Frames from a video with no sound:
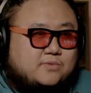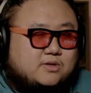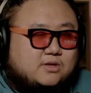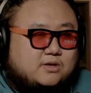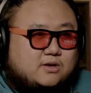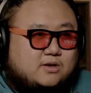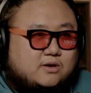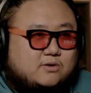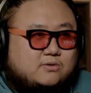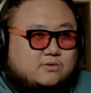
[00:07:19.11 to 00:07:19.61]

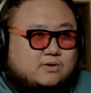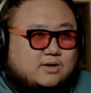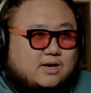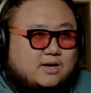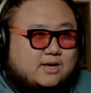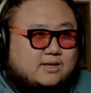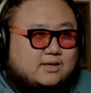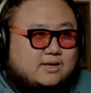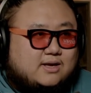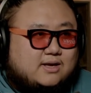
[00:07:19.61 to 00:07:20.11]
You know,
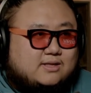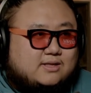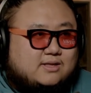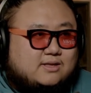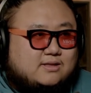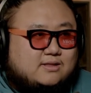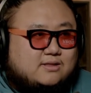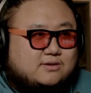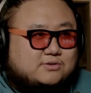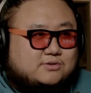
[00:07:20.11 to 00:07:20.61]
I
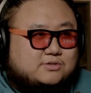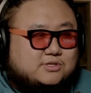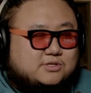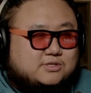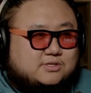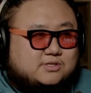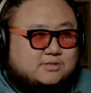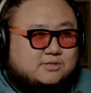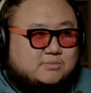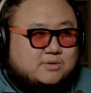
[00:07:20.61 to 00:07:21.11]
think there's
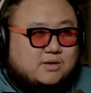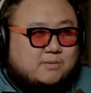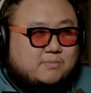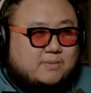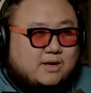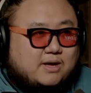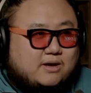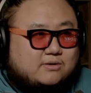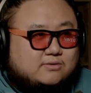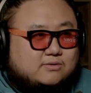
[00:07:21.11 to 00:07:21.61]
just something
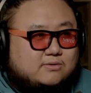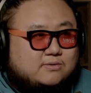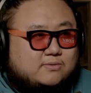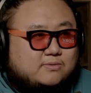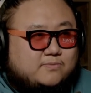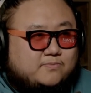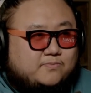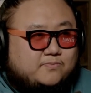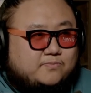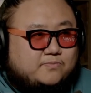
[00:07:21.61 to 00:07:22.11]
about,
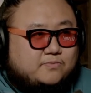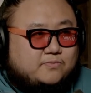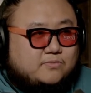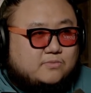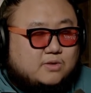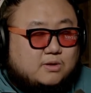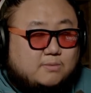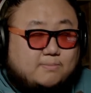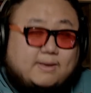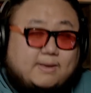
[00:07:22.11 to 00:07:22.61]

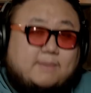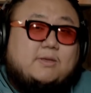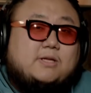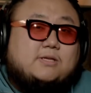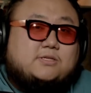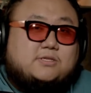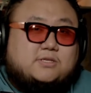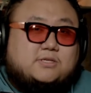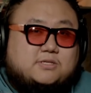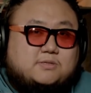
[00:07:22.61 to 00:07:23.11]
maybe
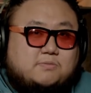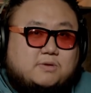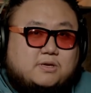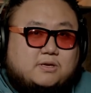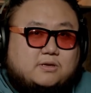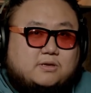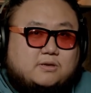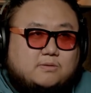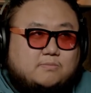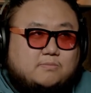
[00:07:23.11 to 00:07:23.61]
it's just
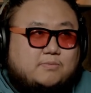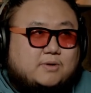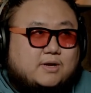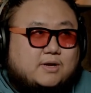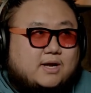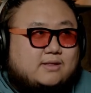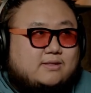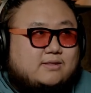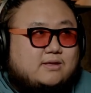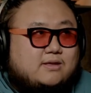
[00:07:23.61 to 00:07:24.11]
me, but
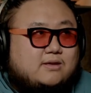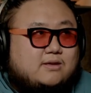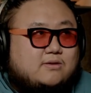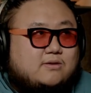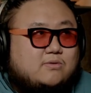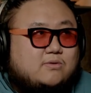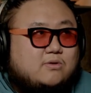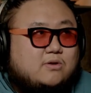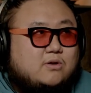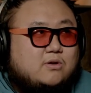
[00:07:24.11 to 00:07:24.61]
I think